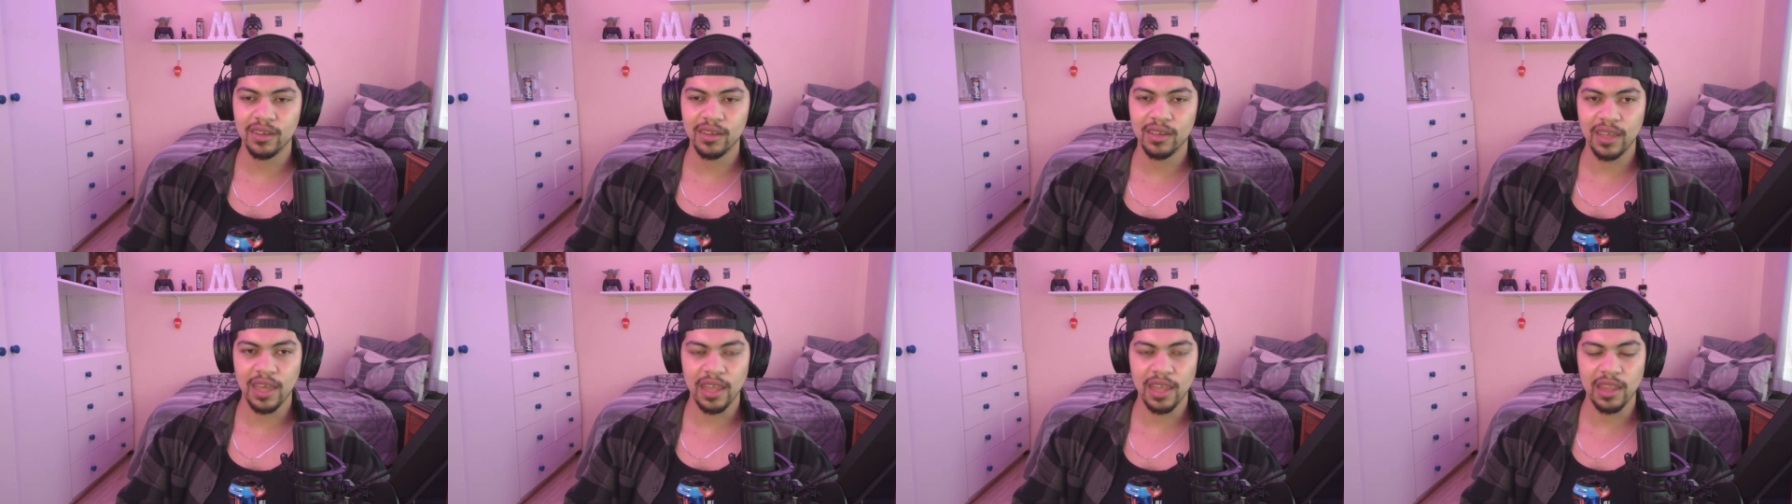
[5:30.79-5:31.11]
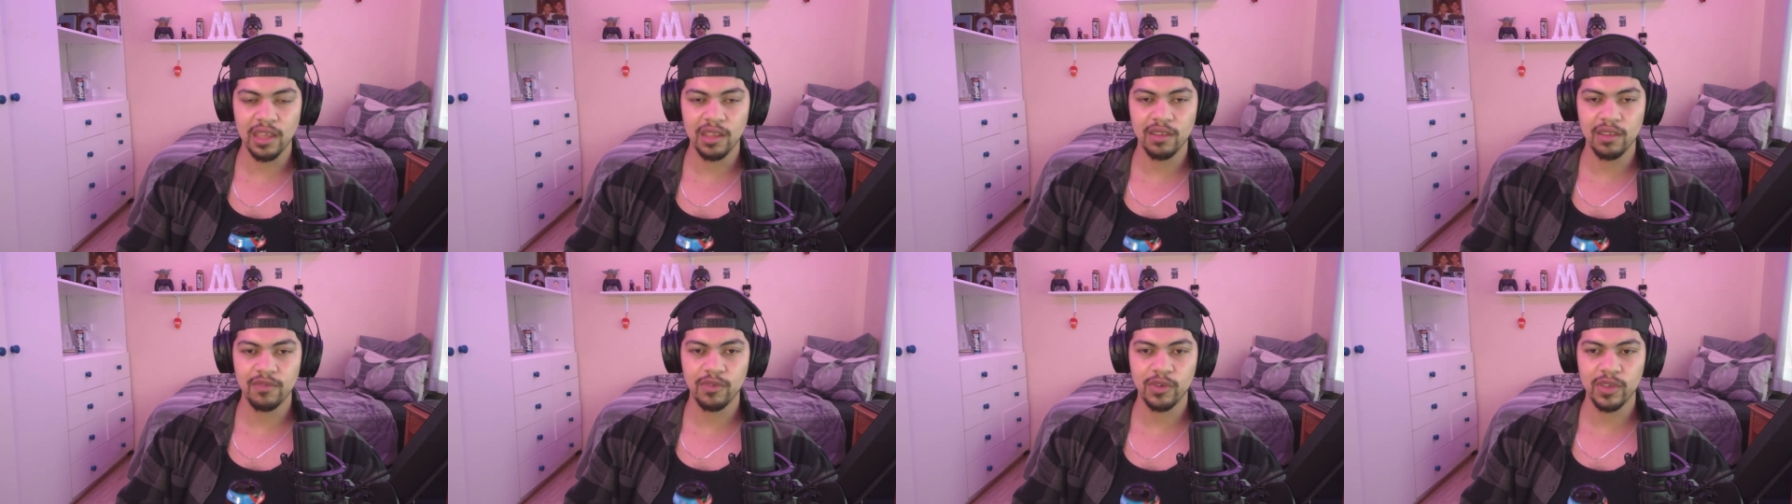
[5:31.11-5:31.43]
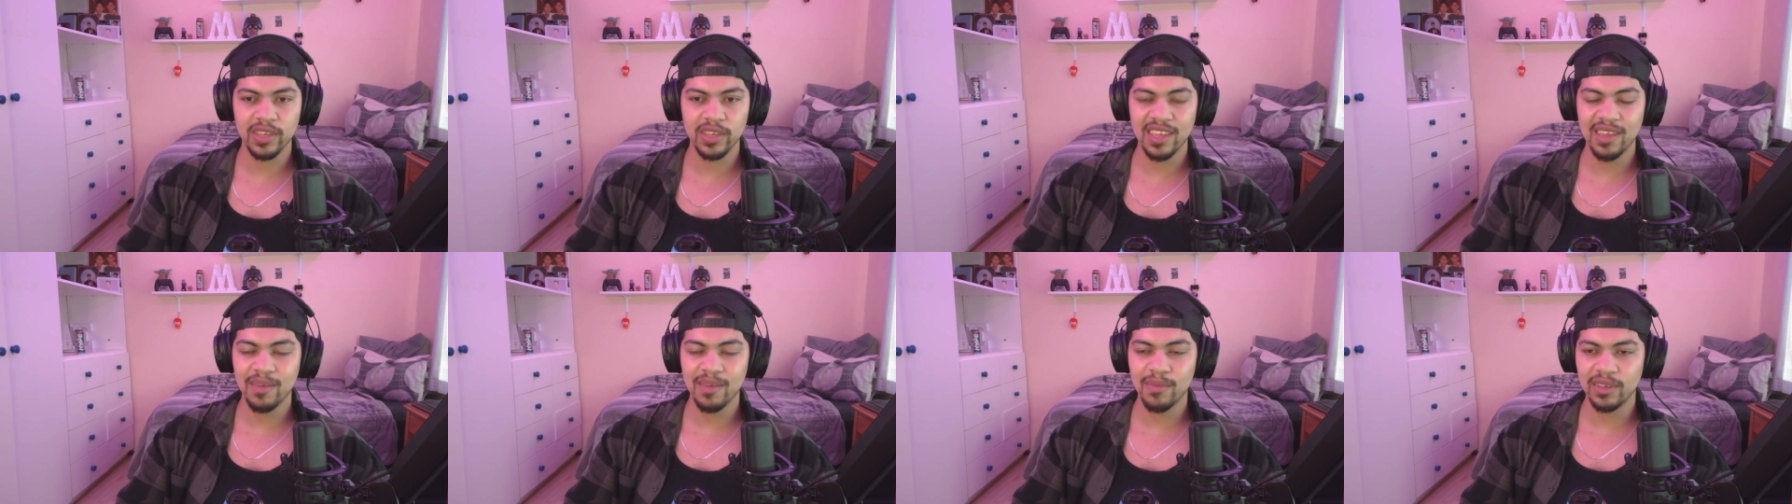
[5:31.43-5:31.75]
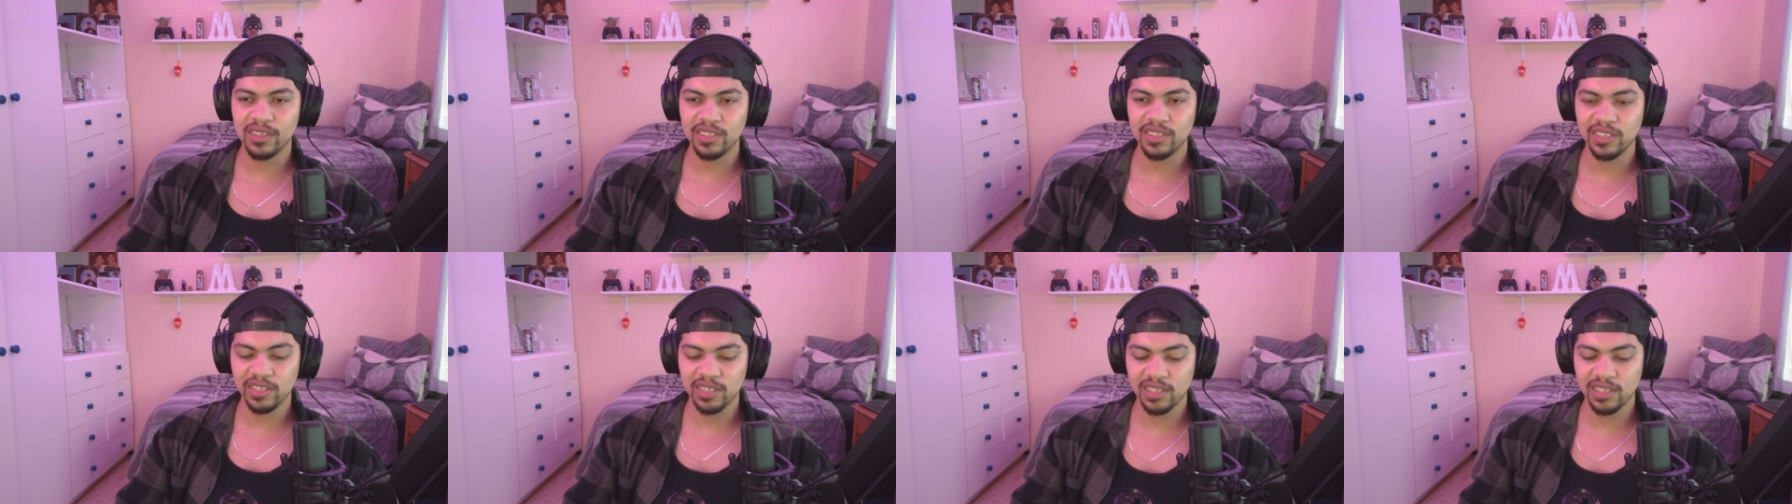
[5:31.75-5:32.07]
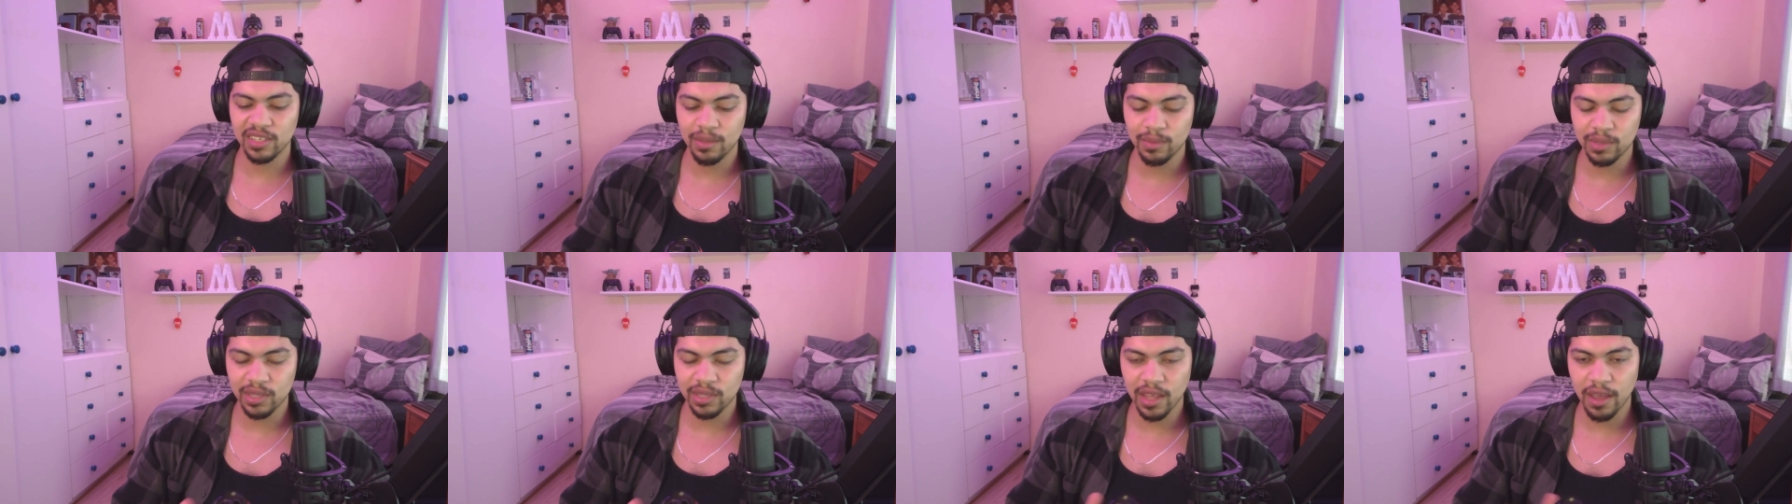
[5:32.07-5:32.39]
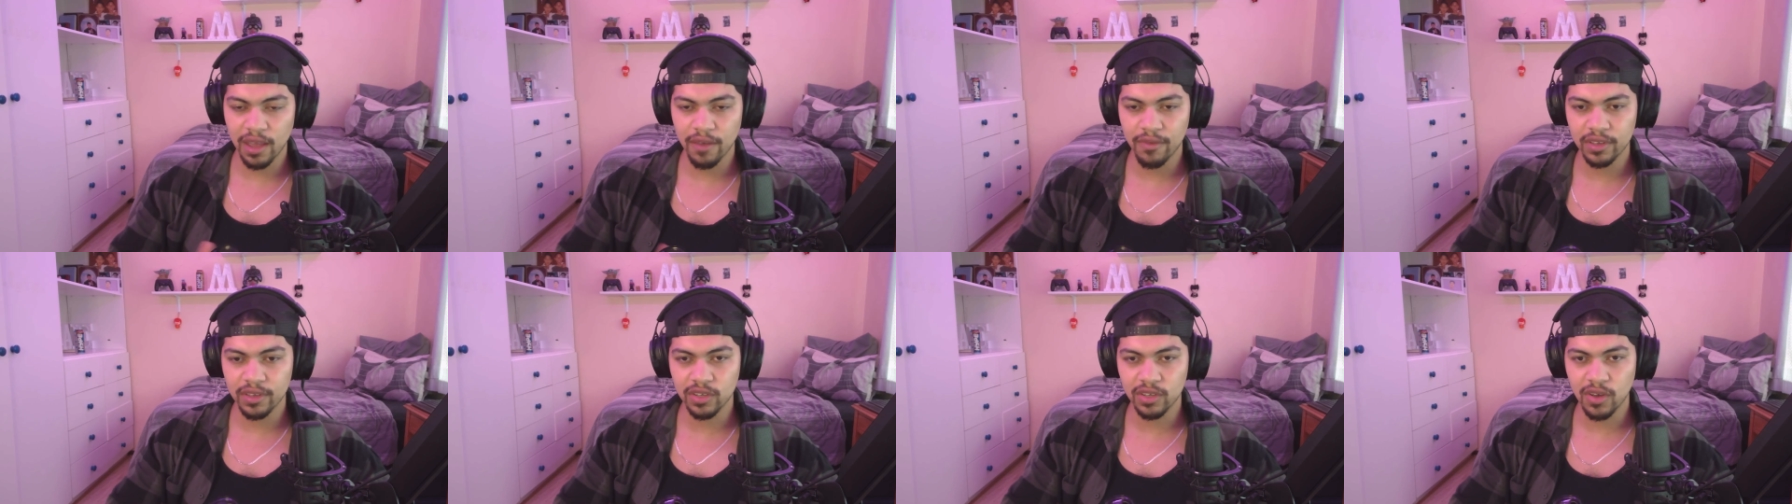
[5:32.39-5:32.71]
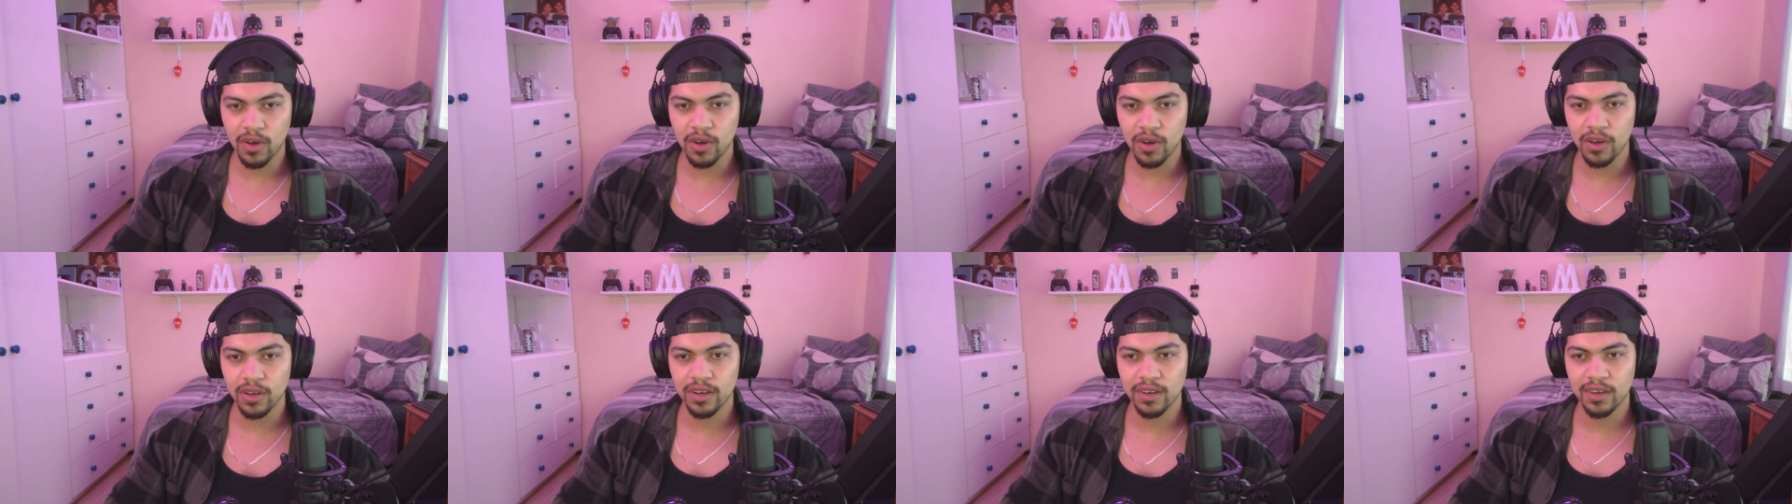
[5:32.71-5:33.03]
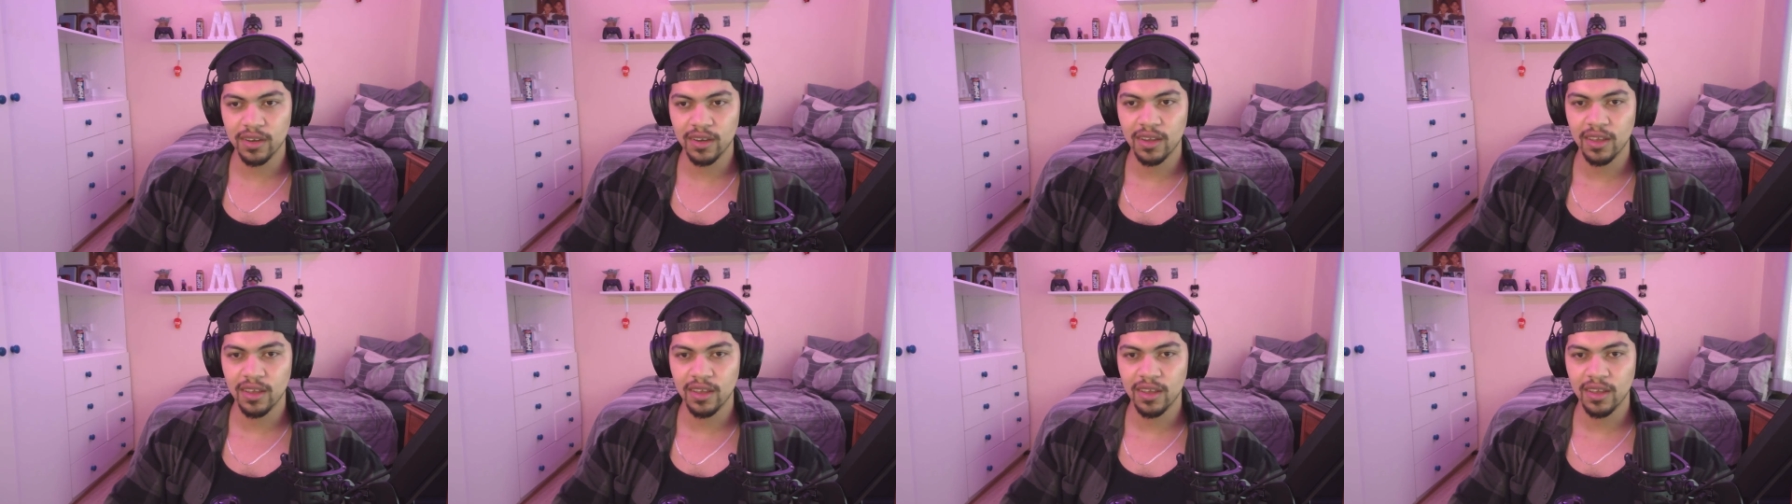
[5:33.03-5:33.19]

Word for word: And then for him, it just seems life is hard.